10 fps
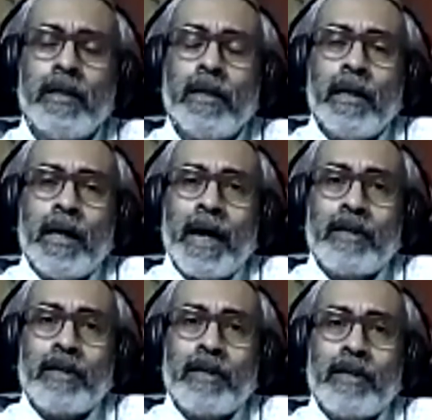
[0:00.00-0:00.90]
And
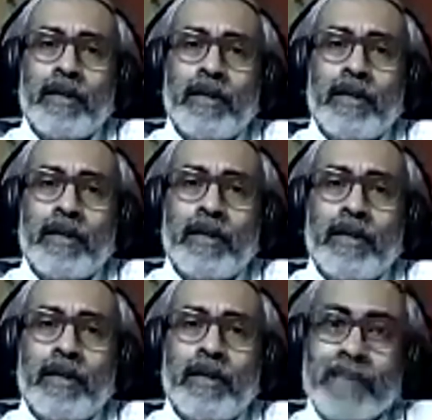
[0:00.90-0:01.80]
so uh, once they
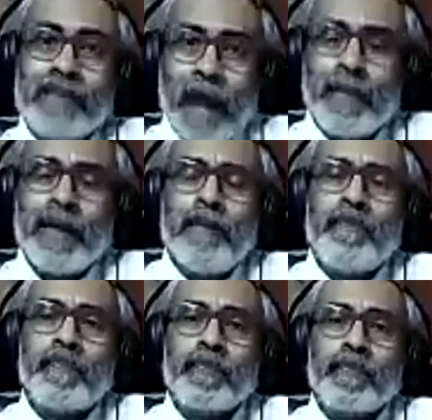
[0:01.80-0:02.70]
happen,
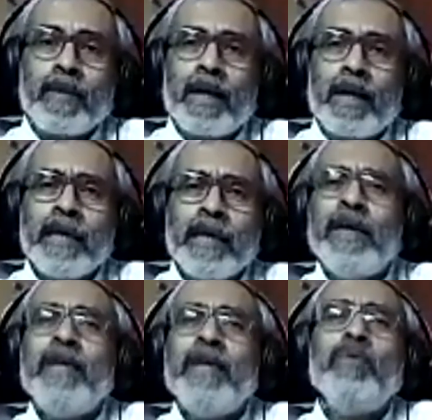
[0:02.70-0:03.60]
they have a
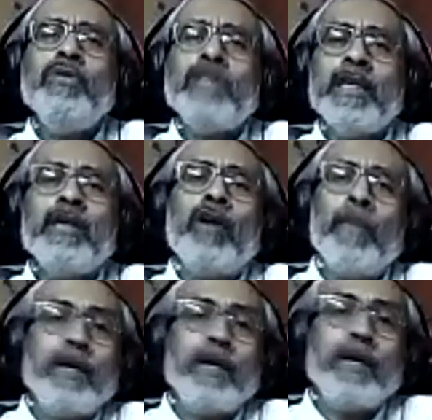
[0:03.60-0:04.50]
huge economic
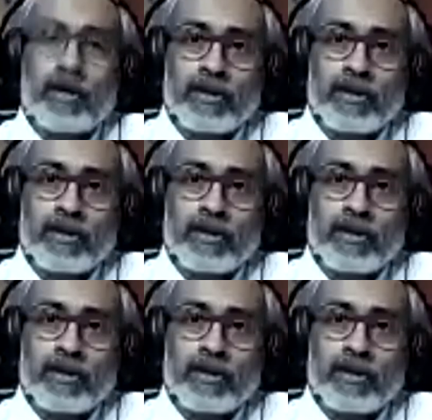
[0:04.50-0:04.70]
cost.